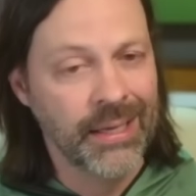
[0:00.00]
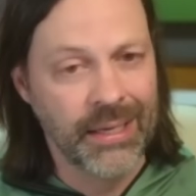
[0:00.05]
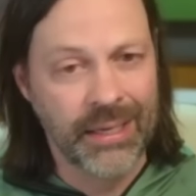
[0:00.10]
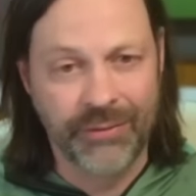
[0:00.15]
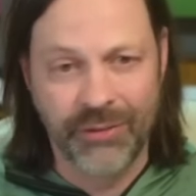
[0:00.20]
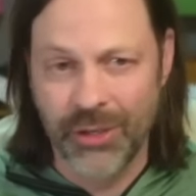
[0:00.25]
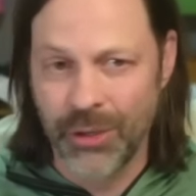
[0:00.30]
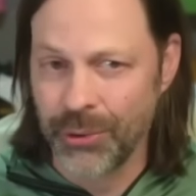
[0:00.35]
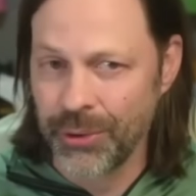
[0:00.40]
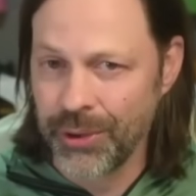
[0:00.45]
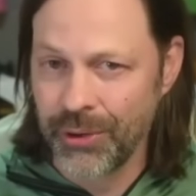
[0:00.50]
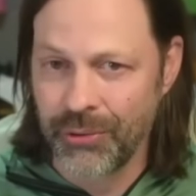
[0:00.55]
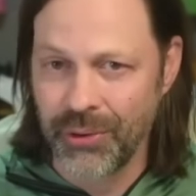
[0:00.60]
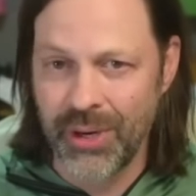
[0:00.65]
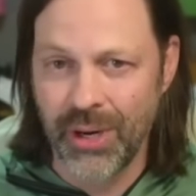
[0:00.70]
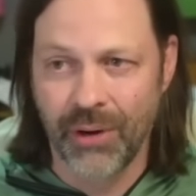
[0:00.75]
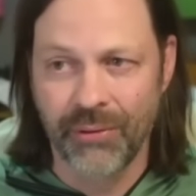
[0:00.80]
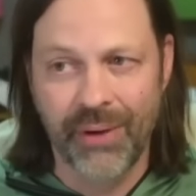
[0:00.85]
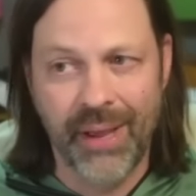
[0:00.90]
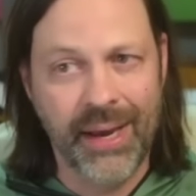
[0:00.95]
If you don't
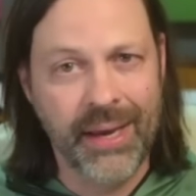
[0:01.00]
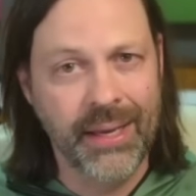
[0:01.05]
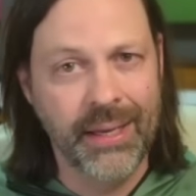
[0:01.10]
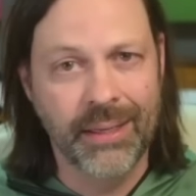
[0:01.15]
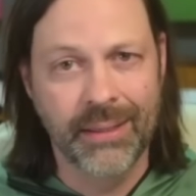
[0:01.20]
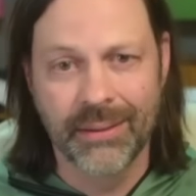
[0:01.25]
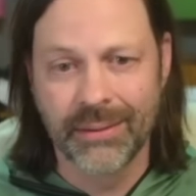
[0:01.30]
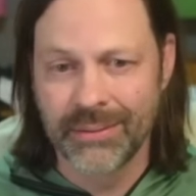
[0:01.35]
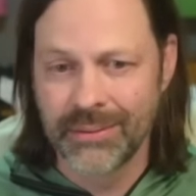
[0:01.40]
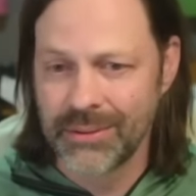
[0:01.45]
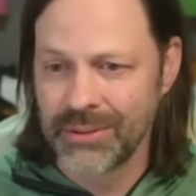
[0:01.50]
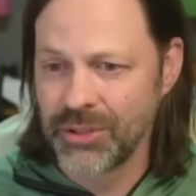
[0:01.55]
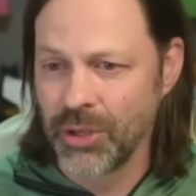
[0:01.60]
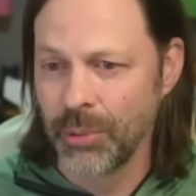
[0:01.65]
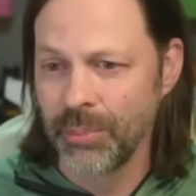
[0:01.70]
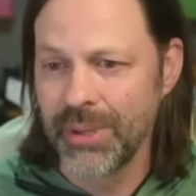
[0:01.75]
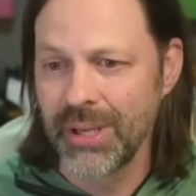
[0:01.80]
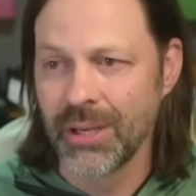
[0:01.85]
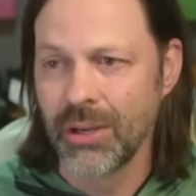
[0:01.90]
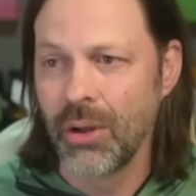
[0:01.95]
agree already, it's
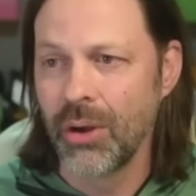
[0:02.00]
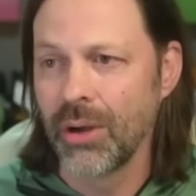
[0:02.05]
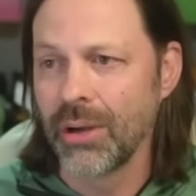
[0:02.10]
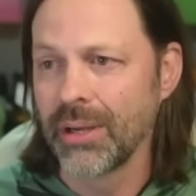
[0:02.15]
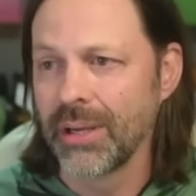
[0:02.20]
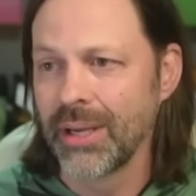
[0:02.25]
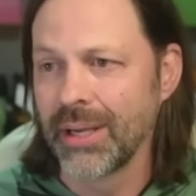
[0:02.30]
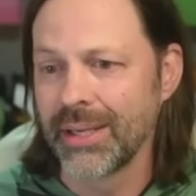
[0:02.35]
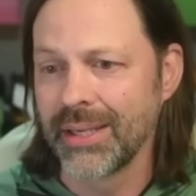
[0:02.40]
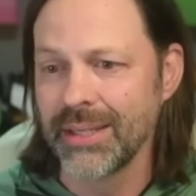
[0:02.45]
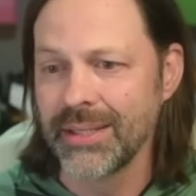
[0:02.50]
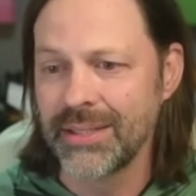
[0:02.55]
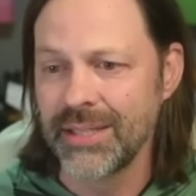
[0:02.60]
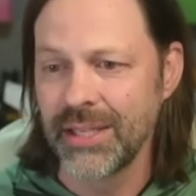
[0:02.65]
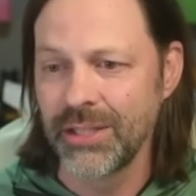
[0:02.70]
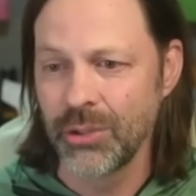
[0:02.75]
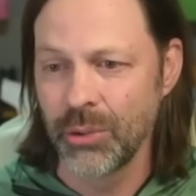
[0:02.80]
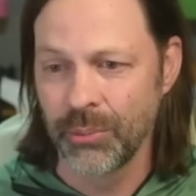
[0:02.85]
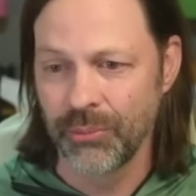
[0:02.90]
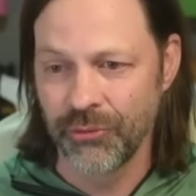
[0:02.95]
going to be a long uh,
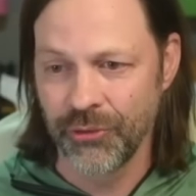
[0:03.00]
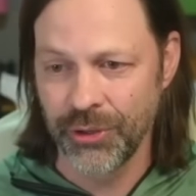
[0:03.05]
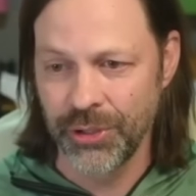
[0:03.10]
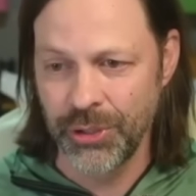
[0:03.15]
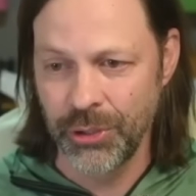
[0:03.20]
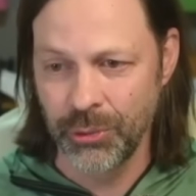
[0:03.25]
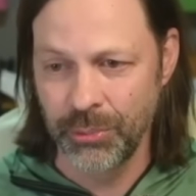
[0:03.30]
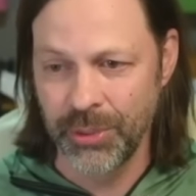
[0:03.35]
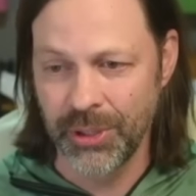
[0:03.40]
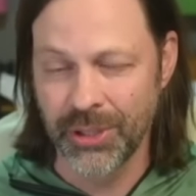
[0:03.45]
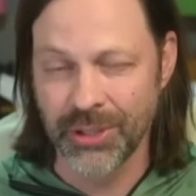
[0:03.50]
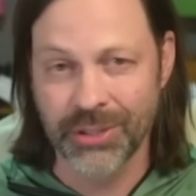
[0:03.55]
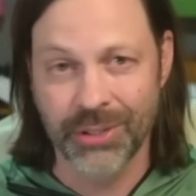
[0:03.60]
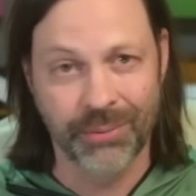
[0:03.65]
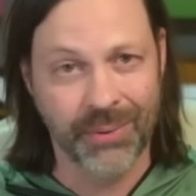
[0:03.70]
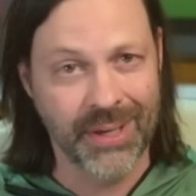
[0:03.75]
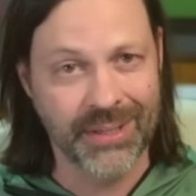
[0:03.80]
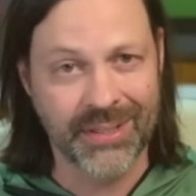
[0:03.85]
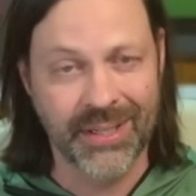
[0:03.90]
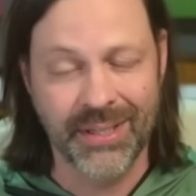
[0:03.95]
continuum for you because
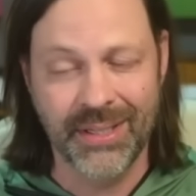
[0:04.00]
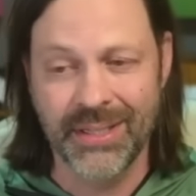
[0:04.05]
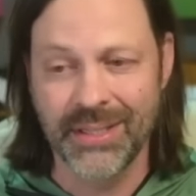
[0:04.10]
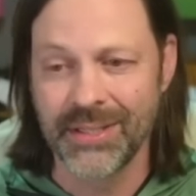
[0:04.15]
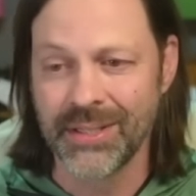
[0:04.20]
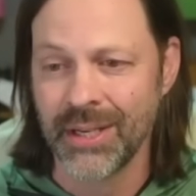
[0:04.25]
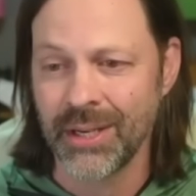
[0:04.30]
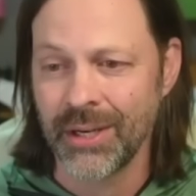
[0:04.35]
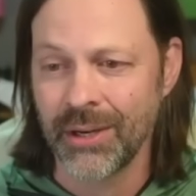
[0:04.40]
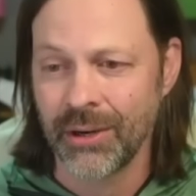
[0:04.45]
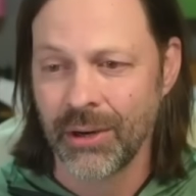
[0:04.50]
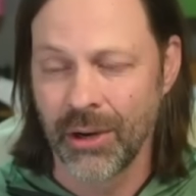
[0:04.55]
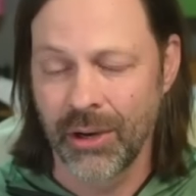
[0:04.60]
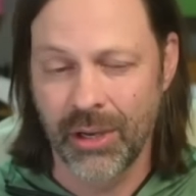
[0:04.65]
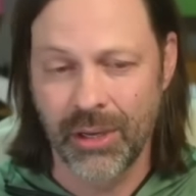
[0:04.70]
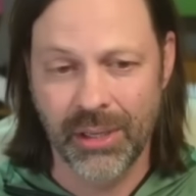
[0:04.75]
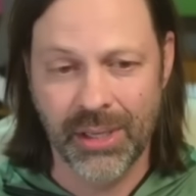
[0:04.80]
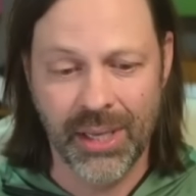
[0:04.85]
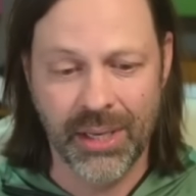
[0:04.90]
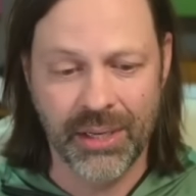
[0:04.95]
the rest of these are
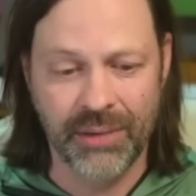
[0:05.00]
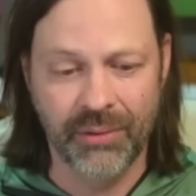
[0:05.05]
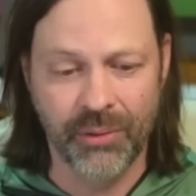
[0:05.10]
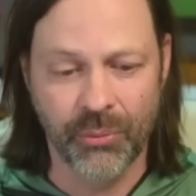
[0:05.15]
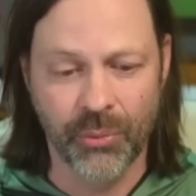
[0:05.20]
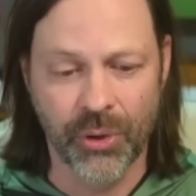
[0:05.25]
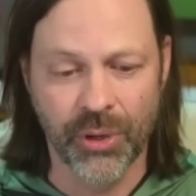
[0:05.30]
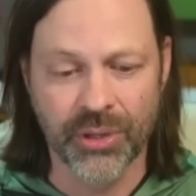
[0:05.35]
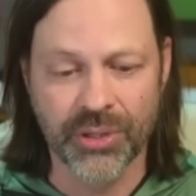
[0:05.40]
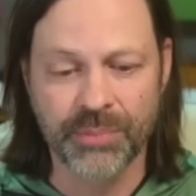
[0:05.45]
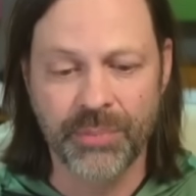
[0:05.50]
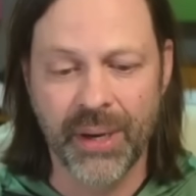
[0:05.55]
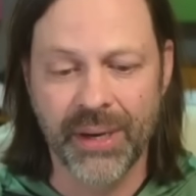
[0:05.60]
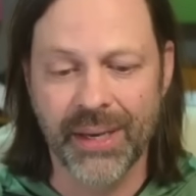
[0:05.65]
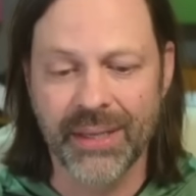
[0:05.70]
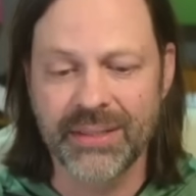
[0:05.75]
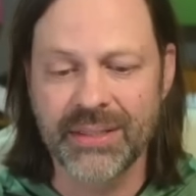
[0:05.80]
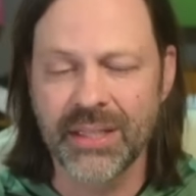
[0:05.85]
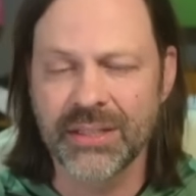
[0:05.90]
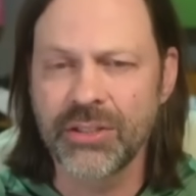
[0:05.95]
going to get even worse.
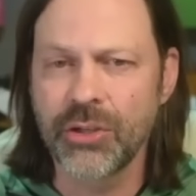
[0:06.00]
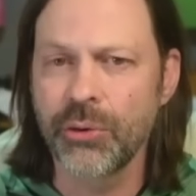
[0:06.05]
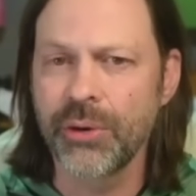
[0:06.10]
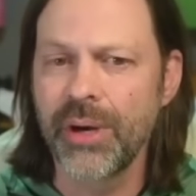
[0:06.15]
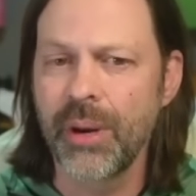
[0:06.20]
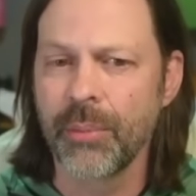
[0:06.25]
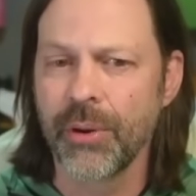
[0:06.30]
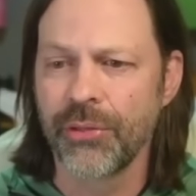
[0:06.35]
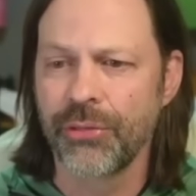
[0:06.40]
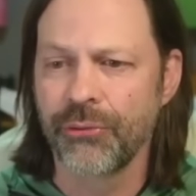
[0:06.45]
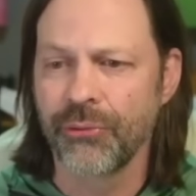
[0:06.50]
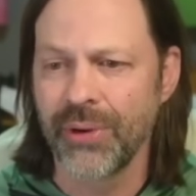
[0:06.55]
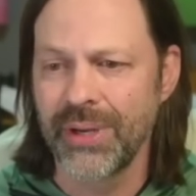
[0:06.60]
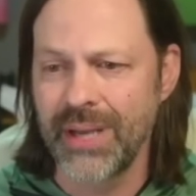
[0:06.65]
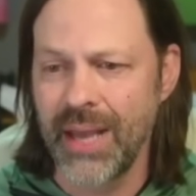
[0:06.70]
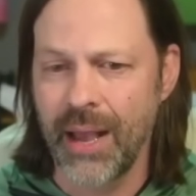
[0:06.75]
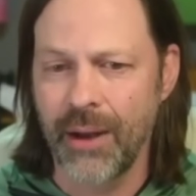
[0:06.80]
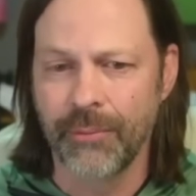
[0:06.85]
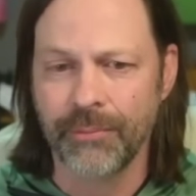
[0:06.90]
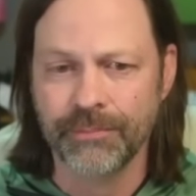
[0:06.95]
But let's let's go to number three
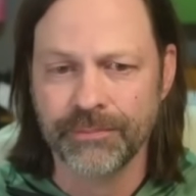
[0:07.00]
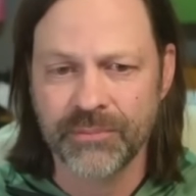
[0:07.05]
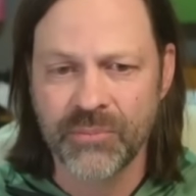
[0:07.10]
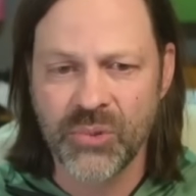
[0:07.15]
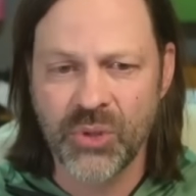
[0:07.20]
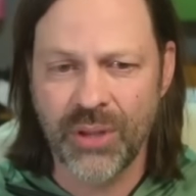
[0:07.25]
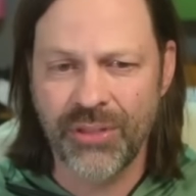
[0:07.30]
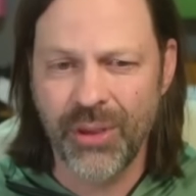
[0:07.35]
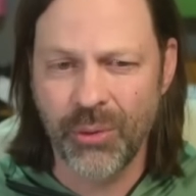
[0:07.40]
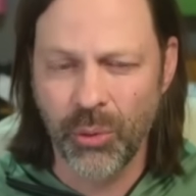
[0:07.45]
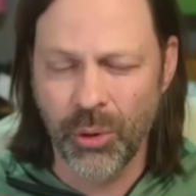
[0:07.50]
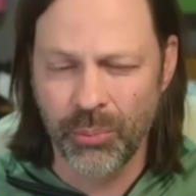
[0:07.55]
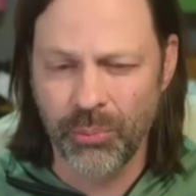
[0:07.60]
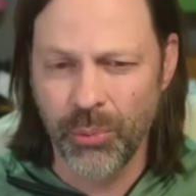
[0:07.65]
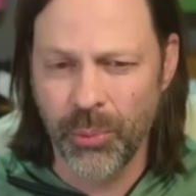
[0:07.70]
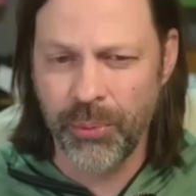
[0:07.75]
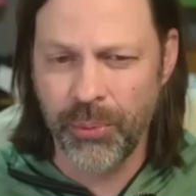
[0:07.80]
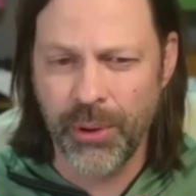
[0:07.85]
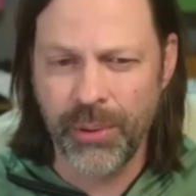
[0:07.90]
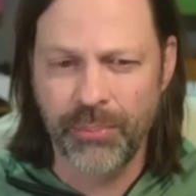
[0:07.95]
now. So I think we're
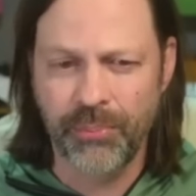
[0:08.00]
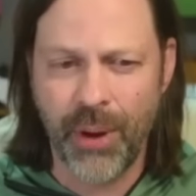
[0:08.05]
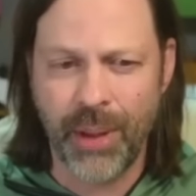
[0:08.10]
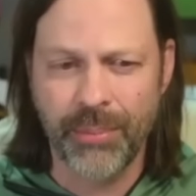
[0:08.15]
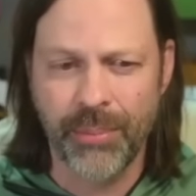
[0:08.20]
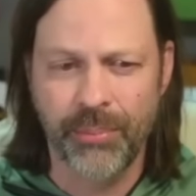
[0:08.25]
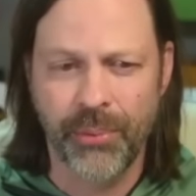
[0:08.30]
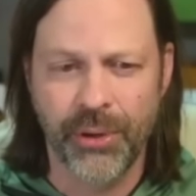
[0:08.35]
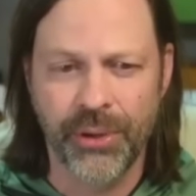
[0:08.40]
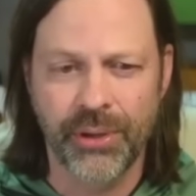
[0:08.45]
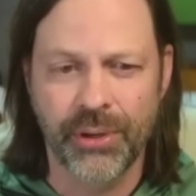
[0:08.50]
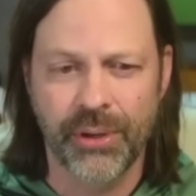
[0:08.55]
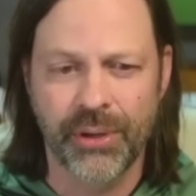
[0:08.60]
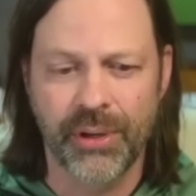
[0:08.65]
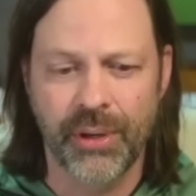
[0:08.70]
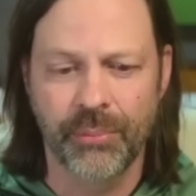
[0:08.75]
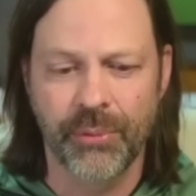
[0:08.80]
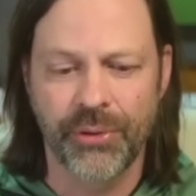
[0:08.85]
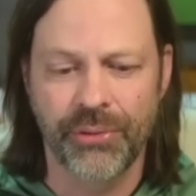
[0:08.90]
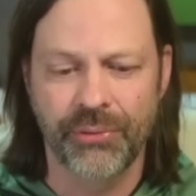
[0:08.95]
pretty probably pretty good
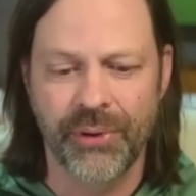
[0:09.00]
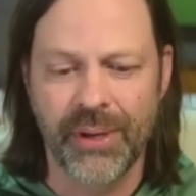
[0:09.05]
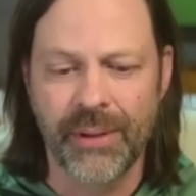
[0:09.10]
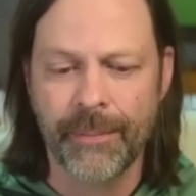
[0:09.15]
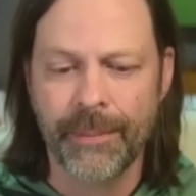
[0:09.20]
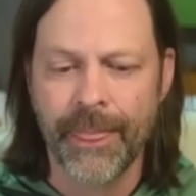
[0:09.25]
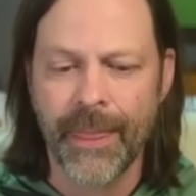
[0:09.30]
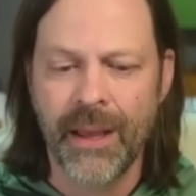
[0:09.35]
on number three.